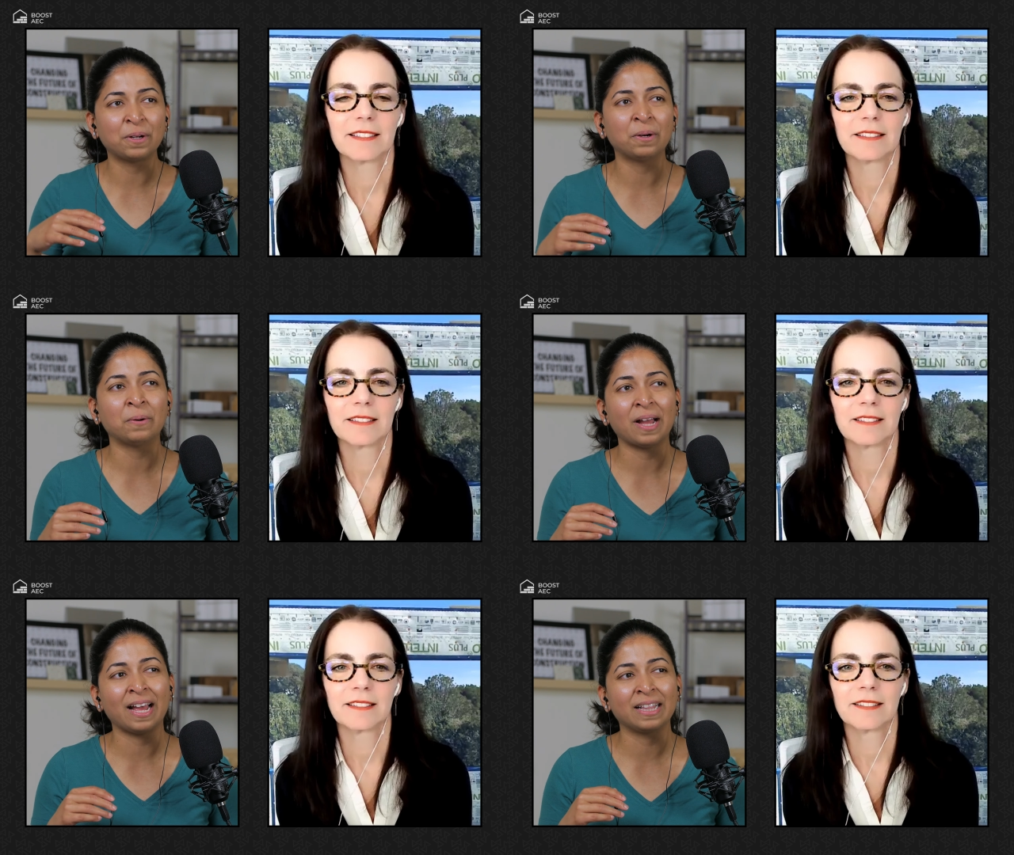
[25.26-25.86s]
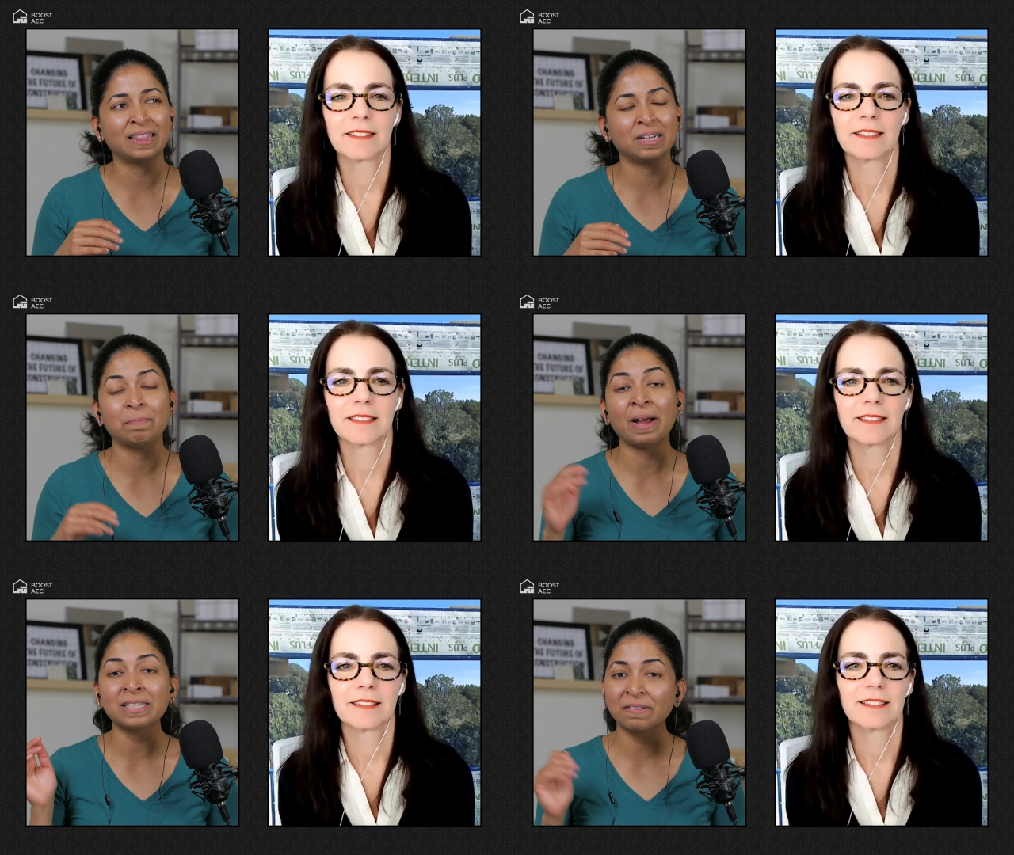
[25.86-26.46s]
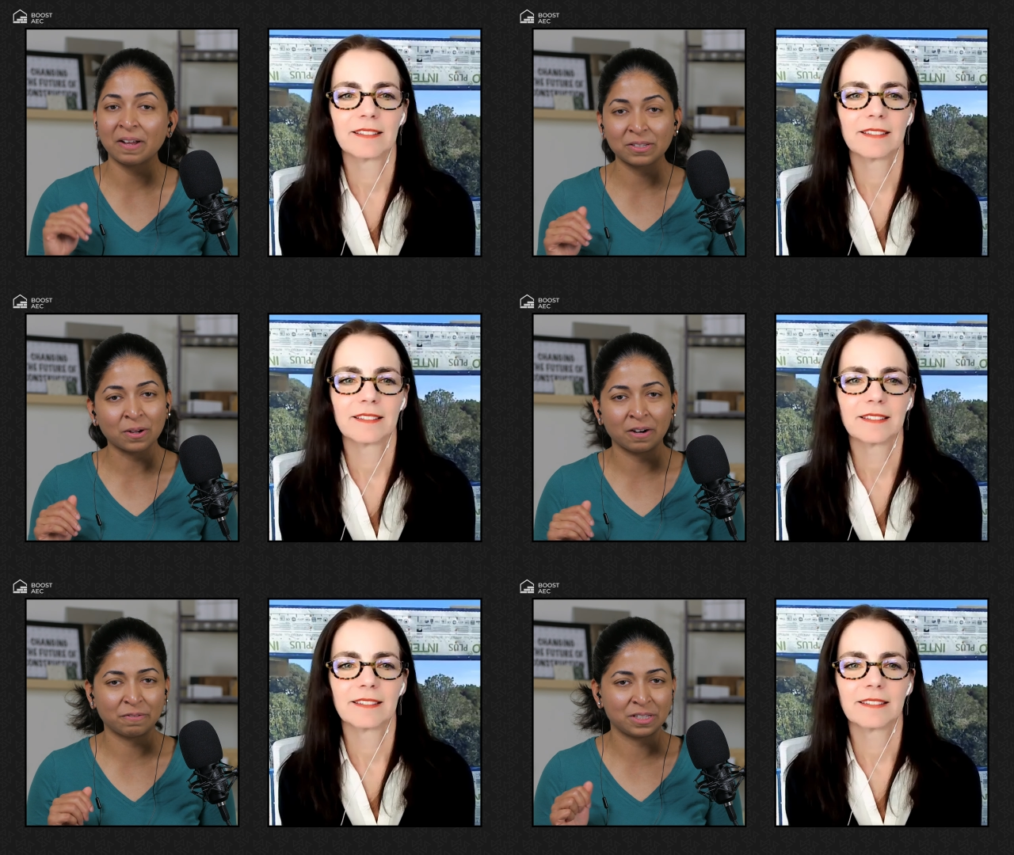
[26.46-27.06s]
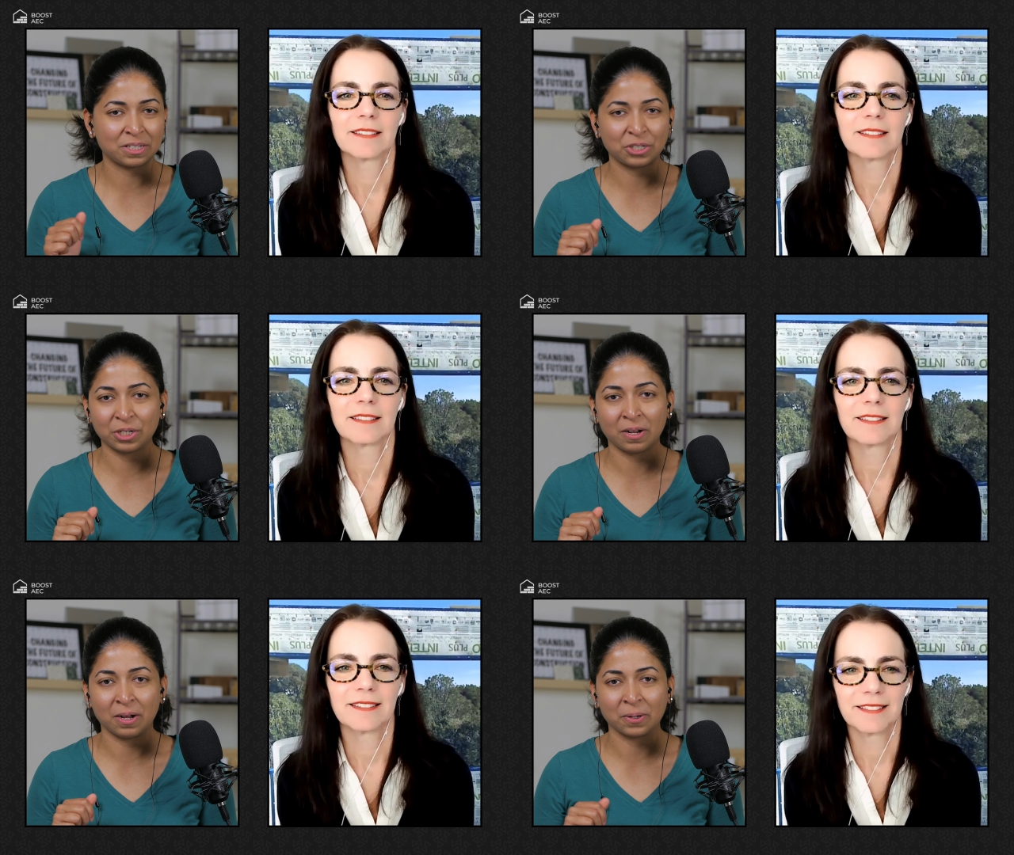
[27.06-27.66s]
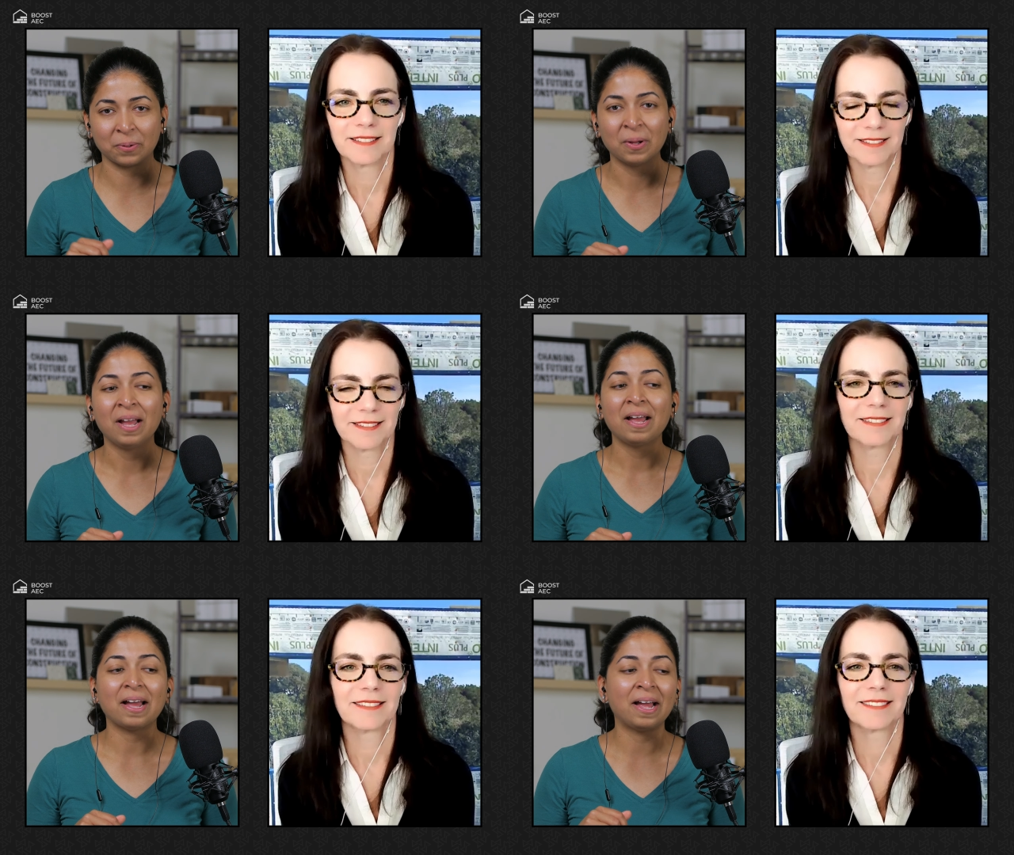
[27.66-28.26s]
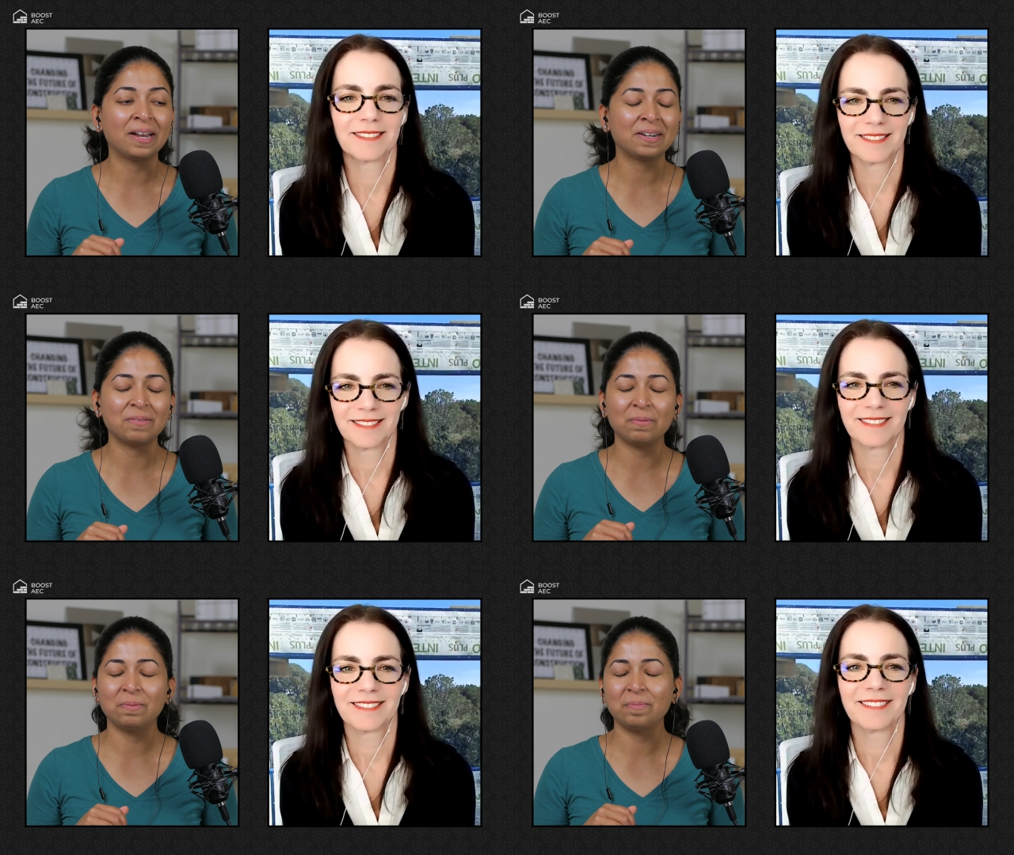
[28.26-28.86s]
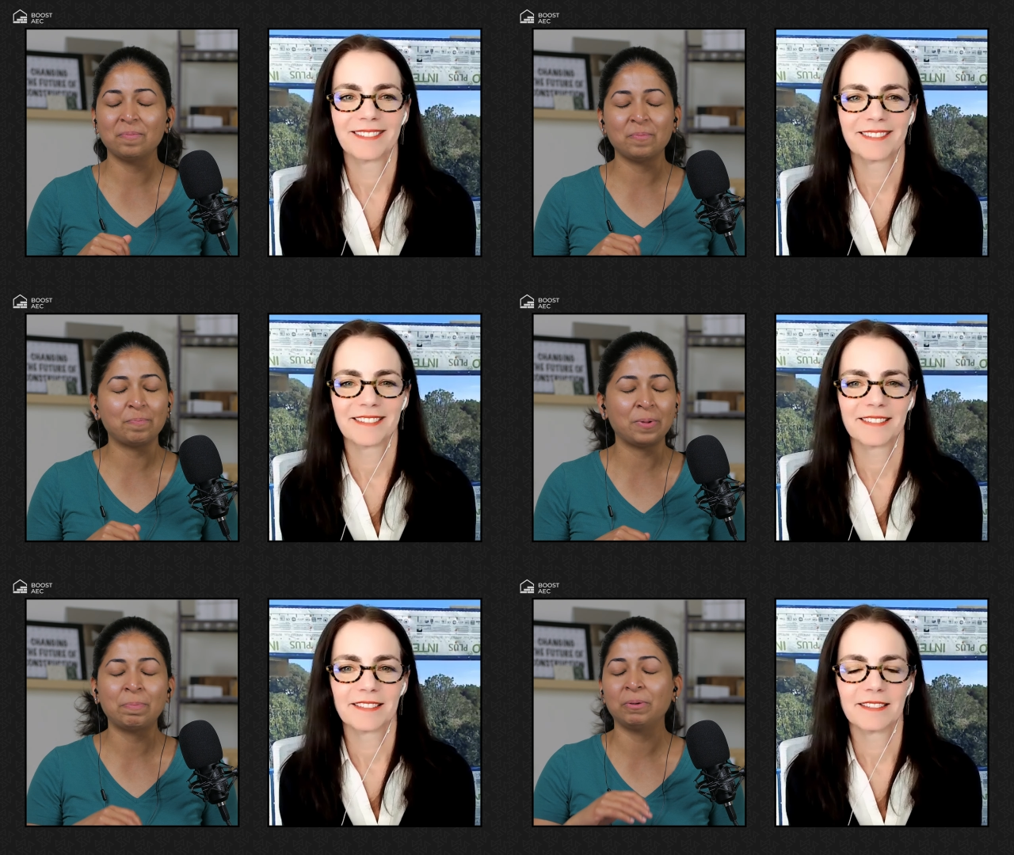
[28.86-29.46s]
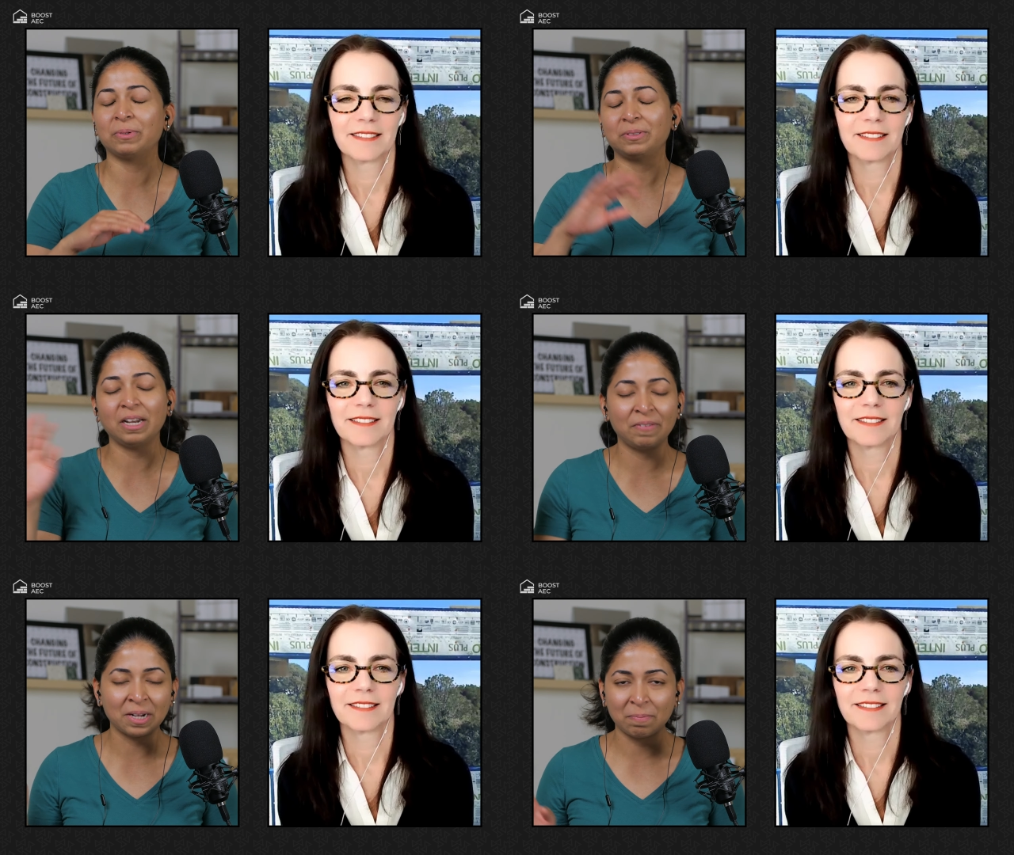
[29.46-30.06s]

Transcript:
Speaker 1: ago at the Passive House conference in Chicago. And people were raving